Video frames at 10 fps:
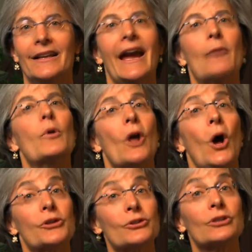And what
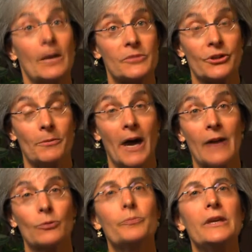also comes to
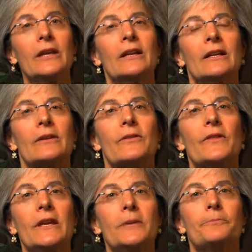mind will be
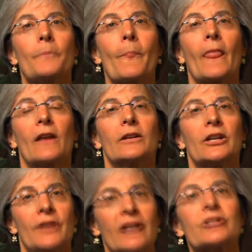the
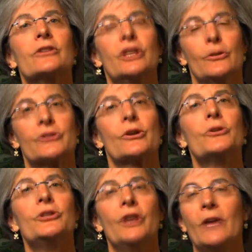connection that you
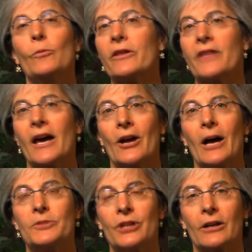associate with that
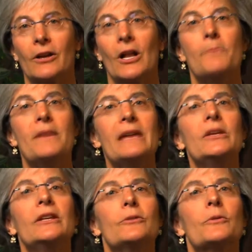object. Maybe
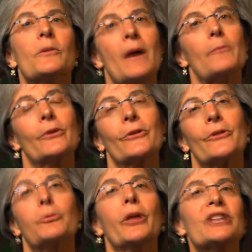you remember
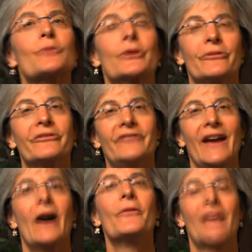the place where you
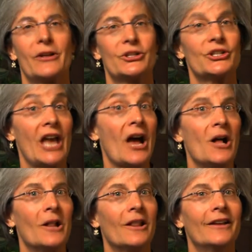found that
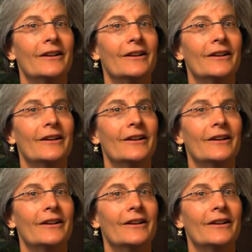shell